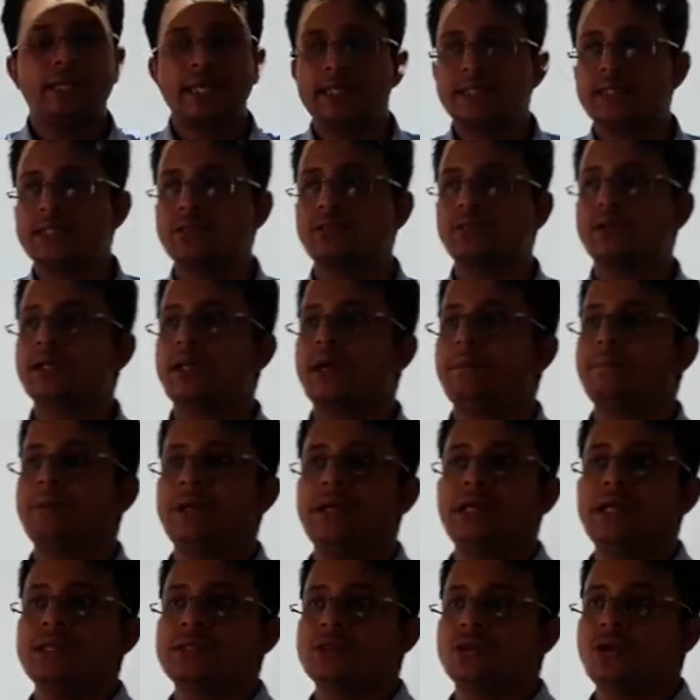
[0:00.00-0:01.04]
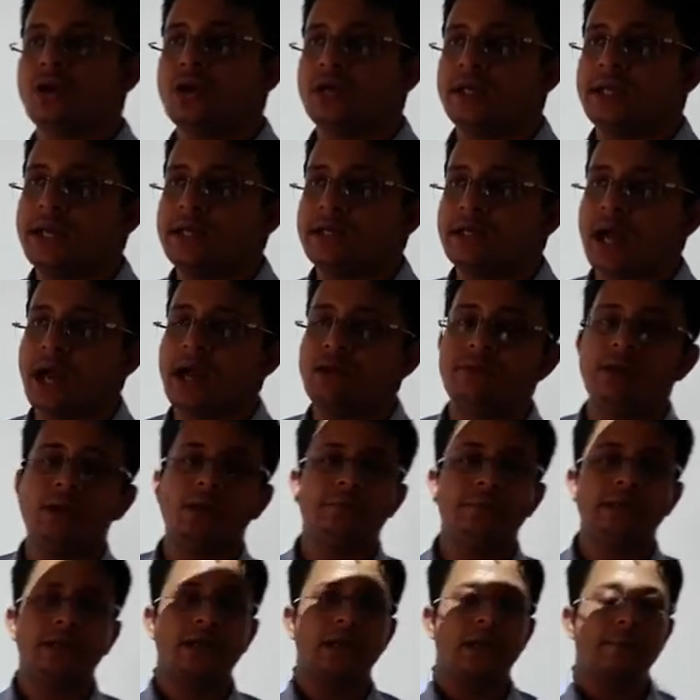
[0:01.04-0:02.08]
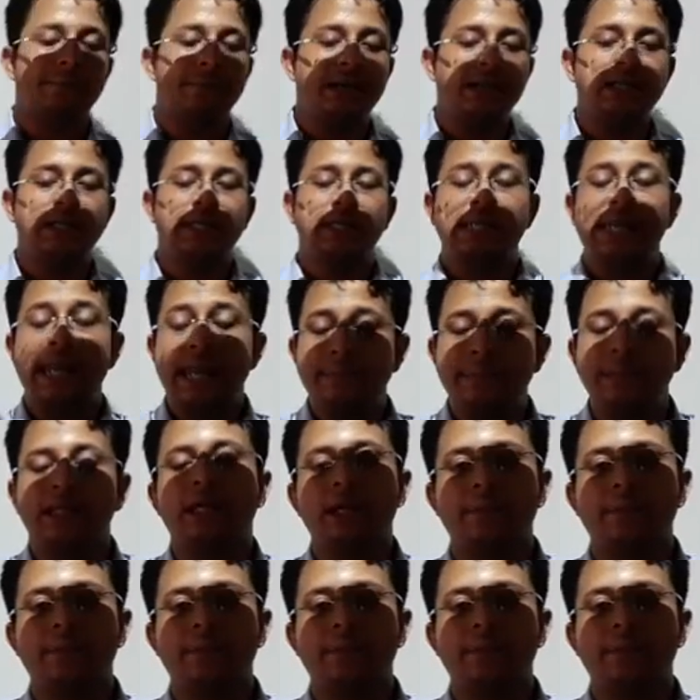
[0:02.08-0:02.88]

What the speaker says: cases with company is not that I will be claiming